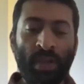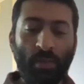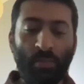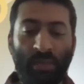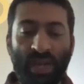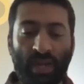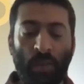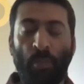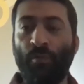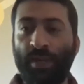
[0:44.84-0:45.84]
maybe a
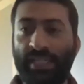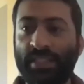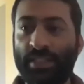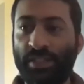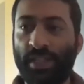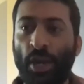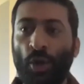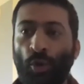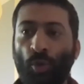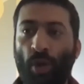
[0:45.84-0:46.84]
couple of reasons
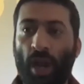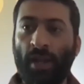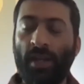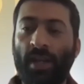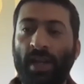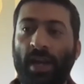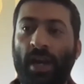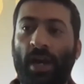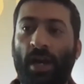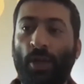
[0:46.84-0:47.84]
to run
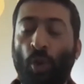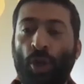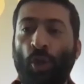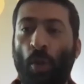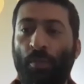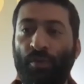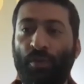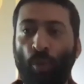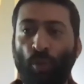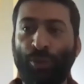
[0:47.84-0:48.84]
a local copy of
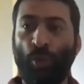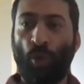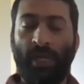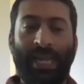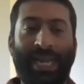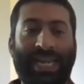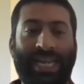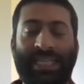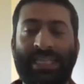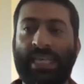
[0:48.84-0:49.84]
the root zone
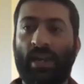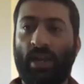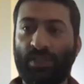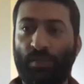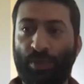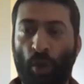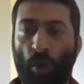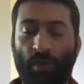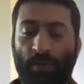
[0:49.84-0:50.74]
in the recursive resolver.